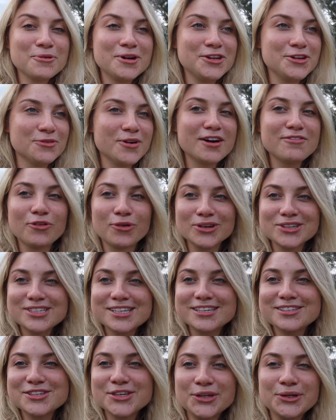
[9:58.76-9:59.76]
When you have
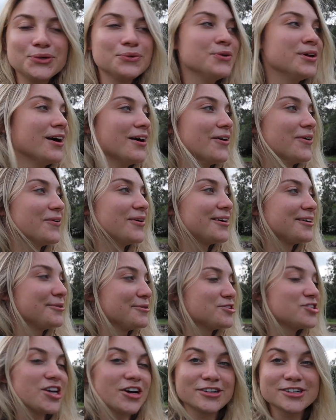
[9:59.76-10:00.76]
horses, you know
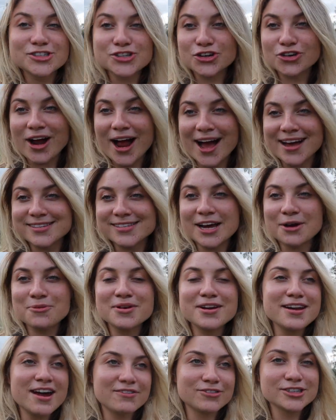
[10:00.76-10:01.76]
you cherish grass. I
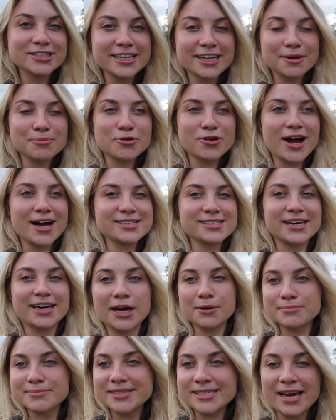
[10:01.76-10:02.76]
would never dig up grass,
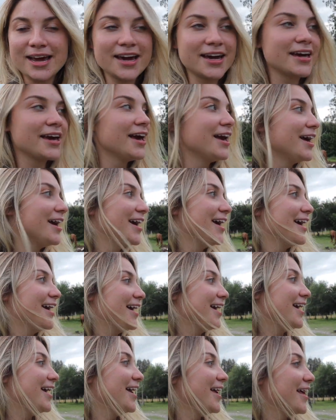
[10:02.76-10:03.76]
I'm saying.
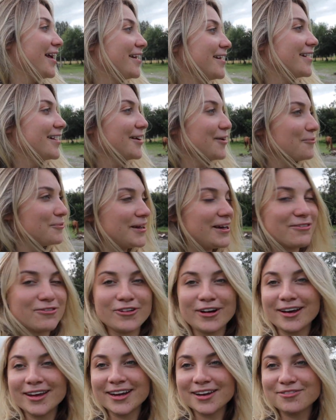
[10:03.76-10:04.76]
And we have
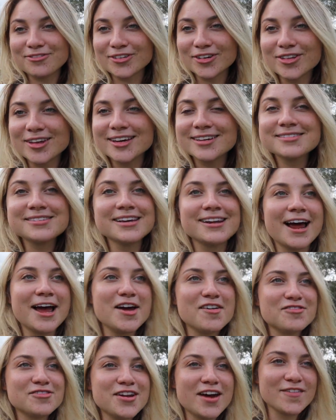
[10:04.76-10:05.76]
waited for this, and I
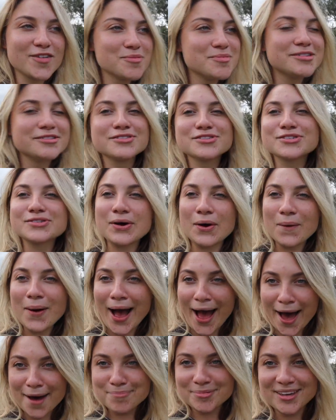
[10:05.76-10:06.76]
have never been so
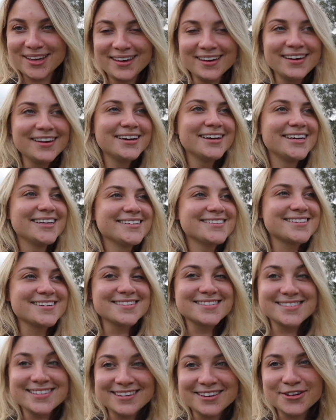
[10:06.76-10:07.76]
happy
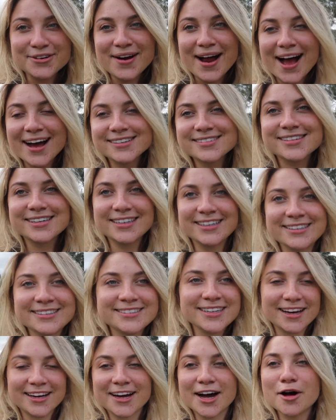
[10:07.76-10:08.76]
to see grass getting
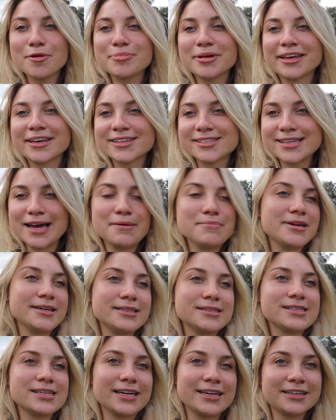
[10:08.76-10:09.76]
dug up, because that
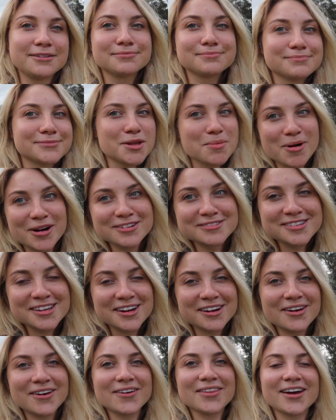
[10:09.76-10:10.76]
means like the barn's
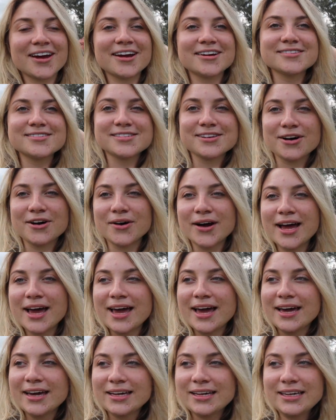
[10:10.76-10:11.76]
gonna go there. So
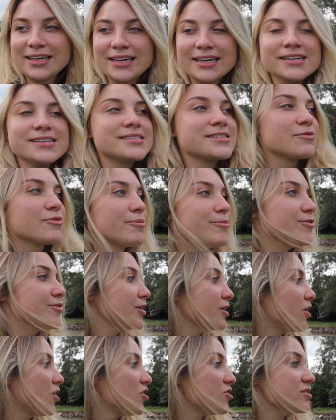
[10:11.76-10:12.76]
he is
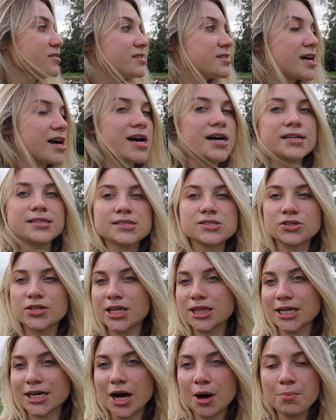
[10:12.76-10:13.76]
removing all the sod so
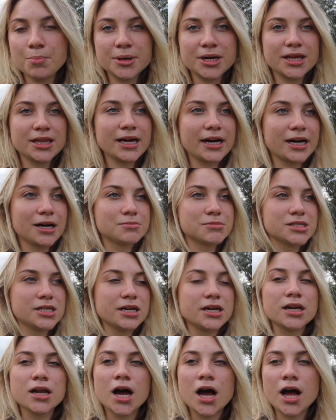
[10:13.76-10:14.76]
that the company that comes
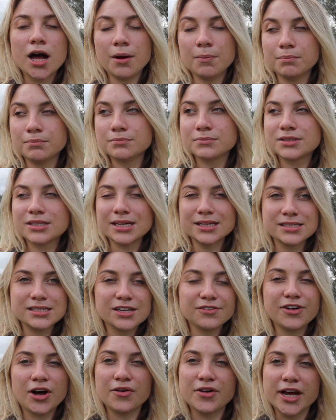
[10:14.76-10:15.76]
in and does
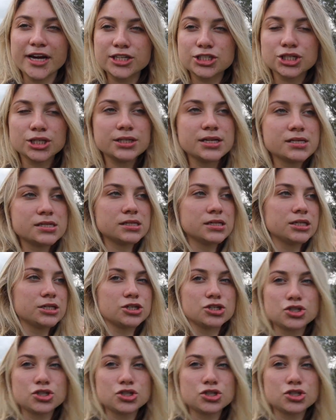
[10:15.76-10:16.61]
the foundation doesn't need